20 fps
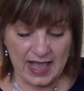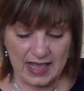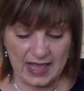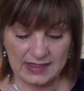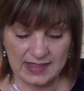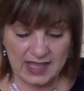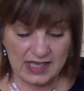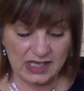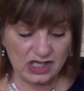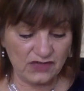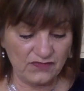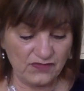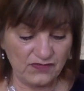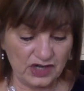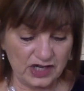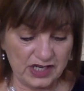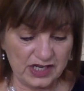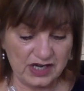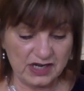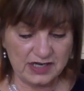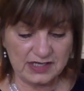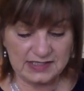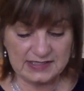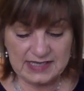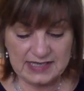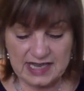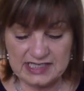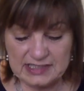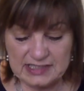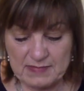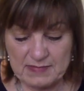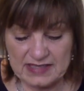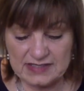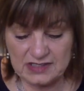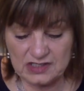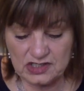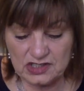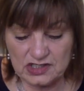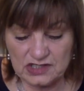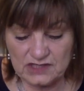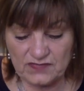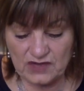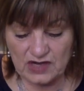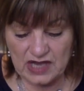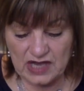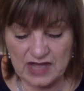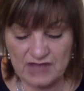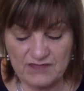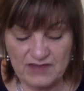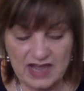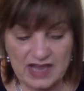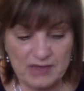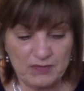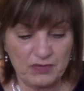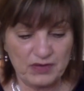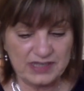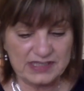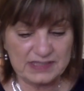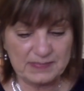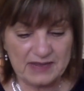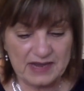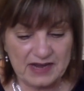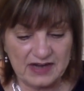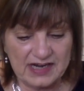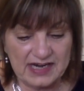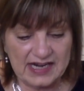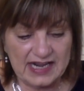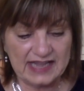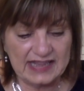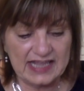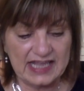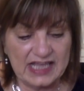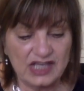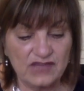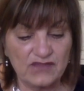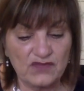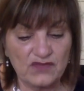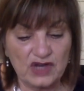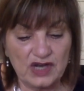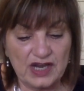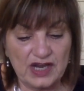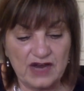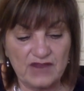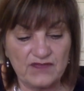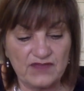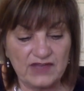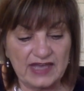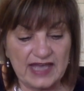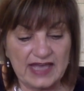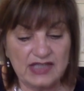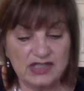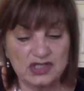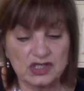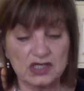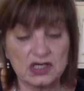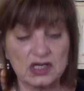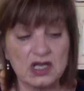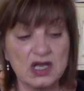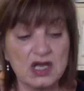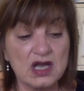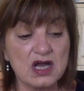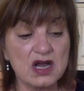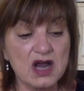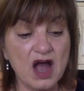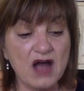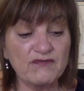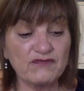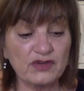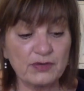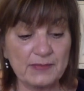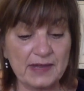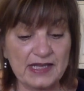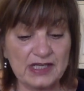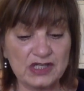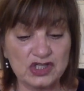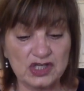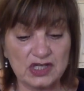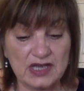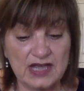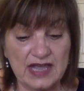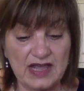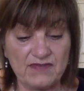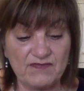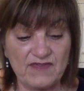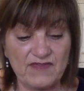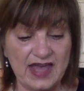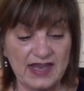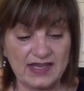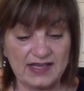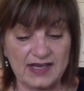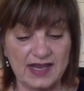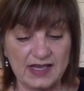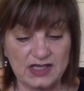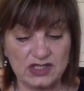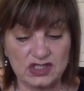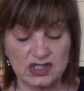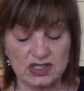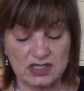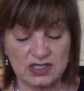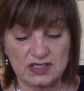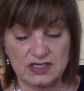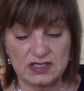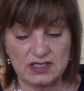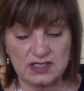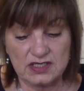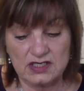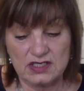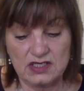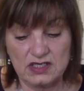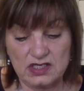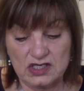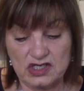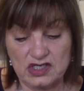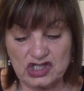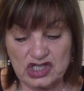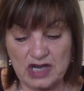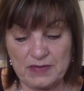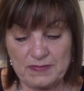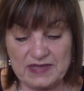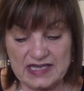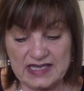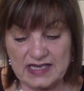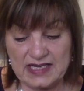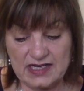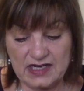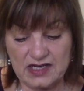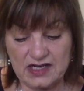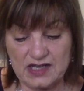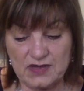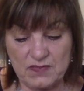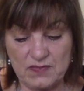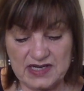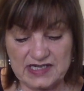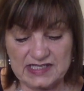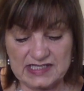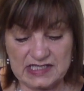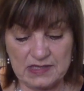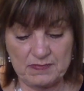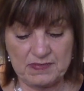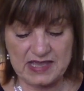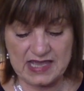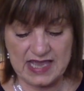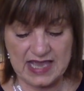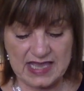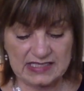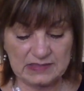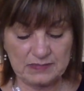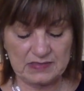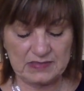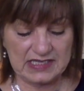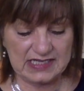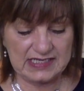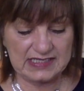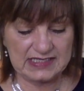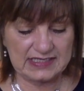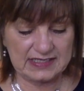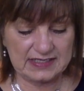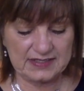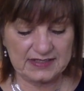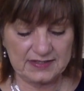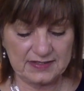I thank you for clear and concise messages for love, light, and prosperity. And I thank you for clarification, confirmation, and validation. Show me clearly what is the PS, please.